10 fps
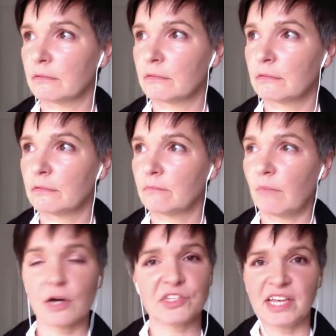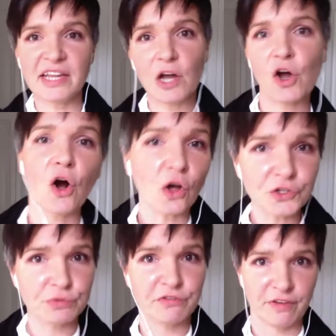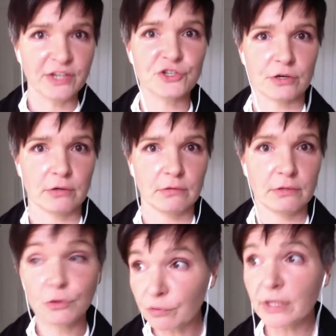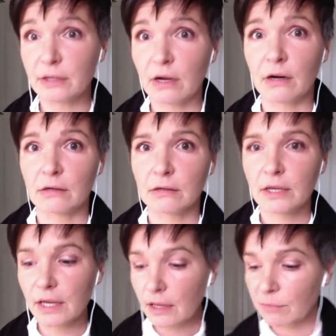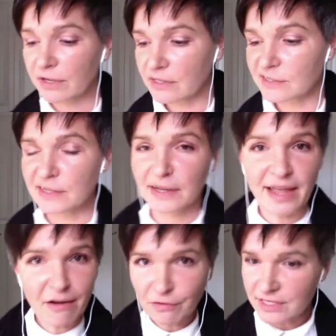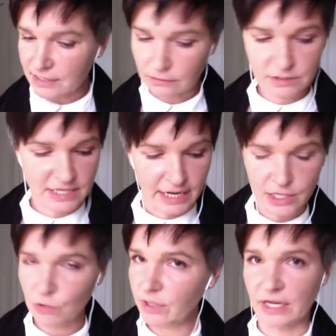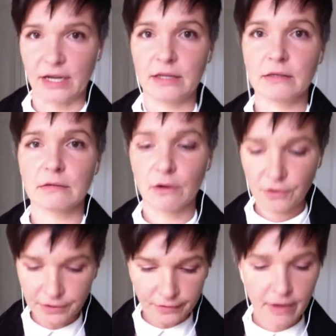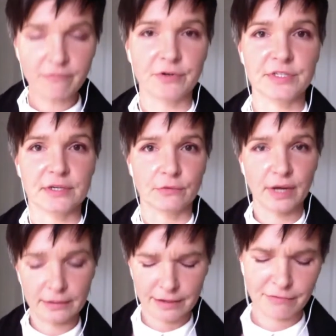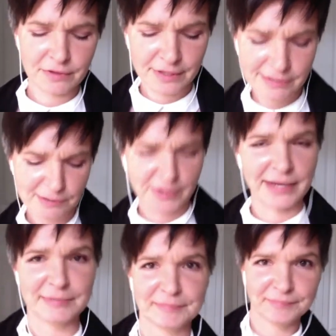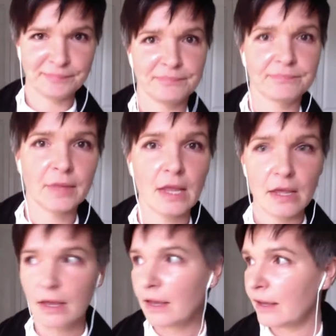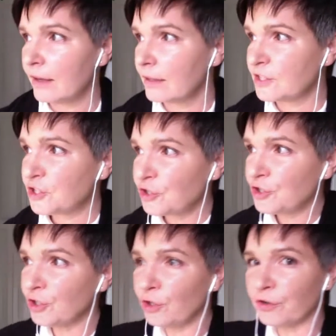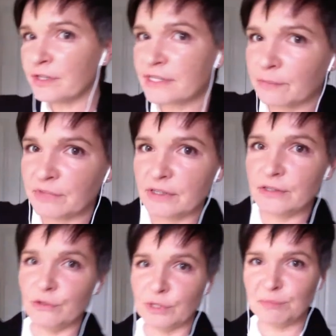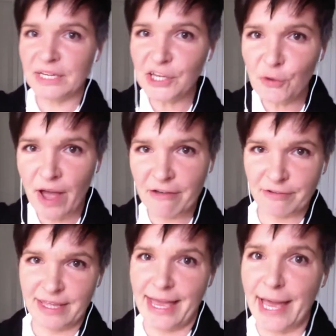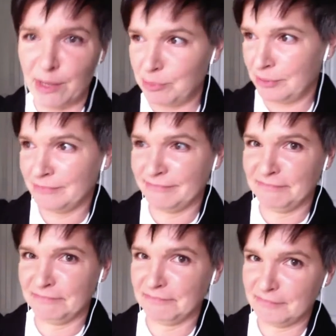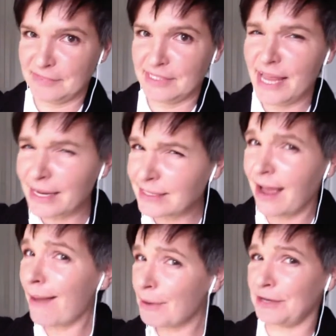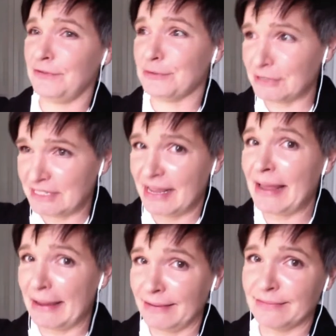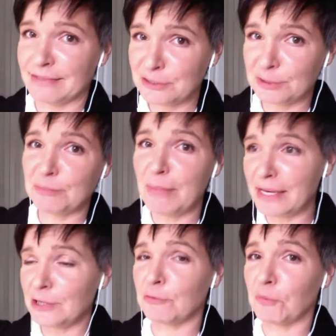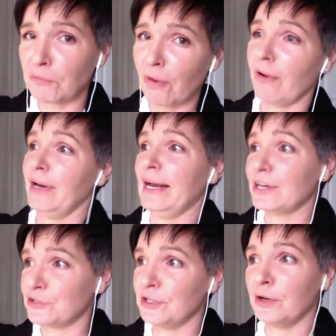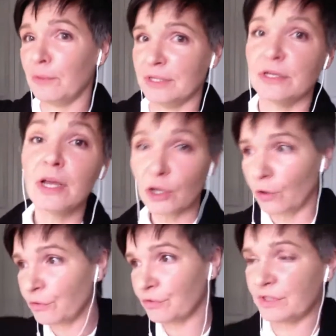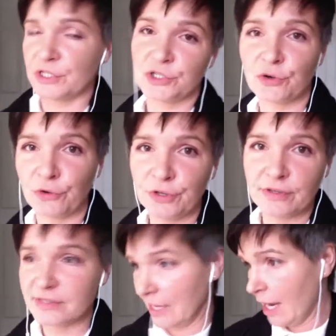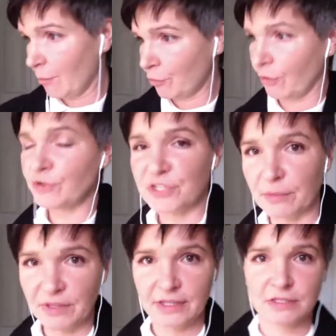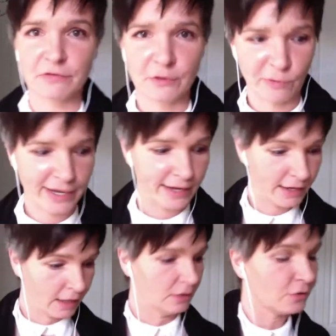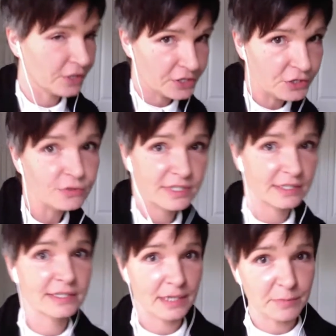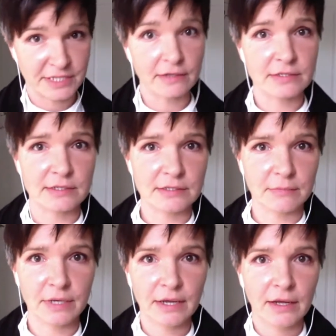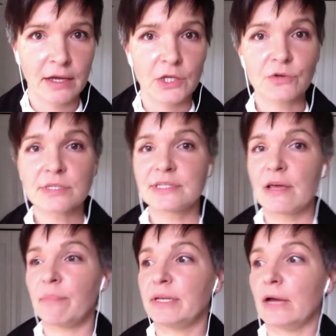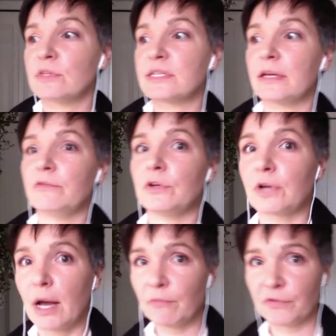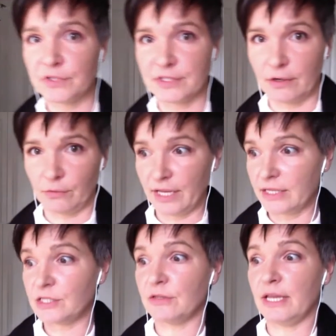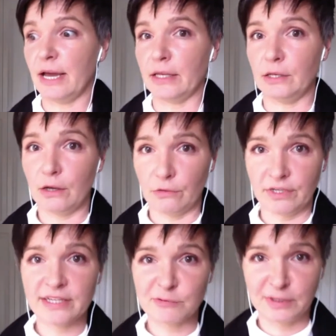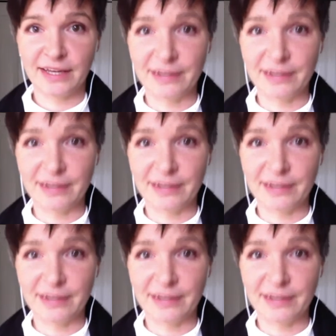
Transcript: To learn something new, admit you have a gap. Take time out of your day to admit you were wrong and actually go and go through the tutorials, approach something a different way, learn a new six step sales system. You're stepping outside of your comfort zone into the unknown. Guess what that is? It's a call to adventure. It's a quest, baby, right? Are you selling it to me? Are you selling it to me? You got to sell it to me, right? Yes